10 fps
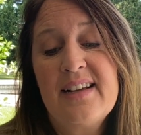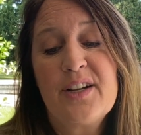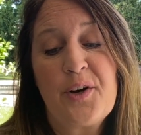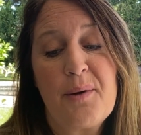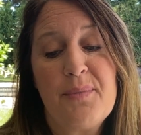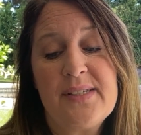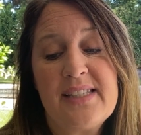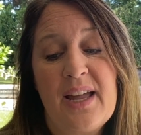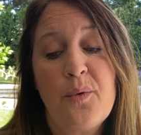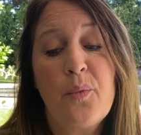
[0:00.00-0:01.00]
Grandpa
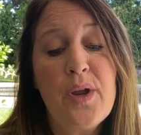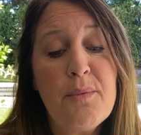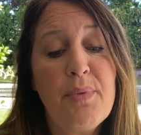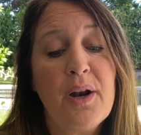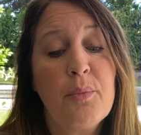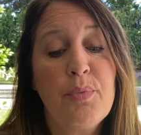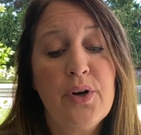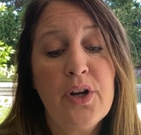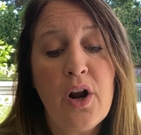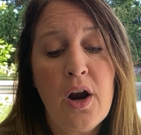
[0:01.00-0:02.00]
said, "we'd better
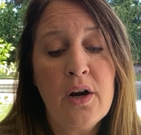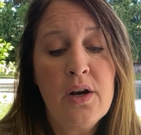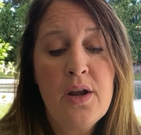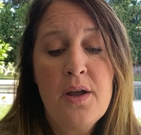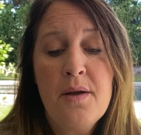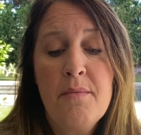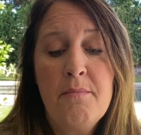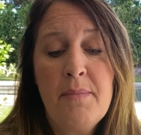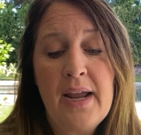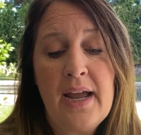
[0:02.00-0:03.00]
put our
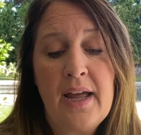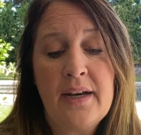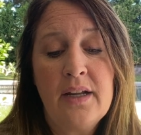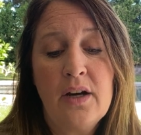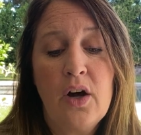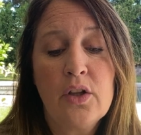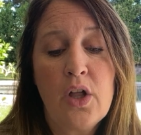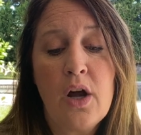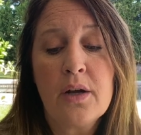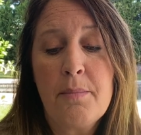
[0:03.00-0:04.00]
man
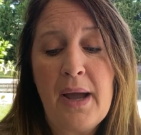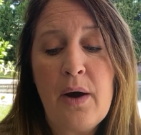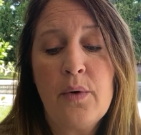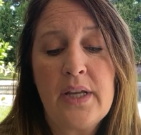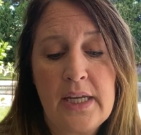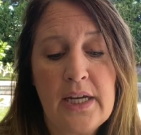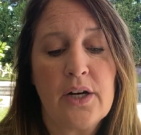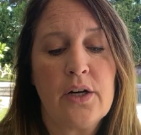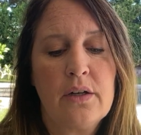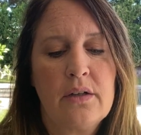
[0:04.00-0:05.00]
along about
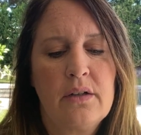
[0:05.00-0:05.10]
here."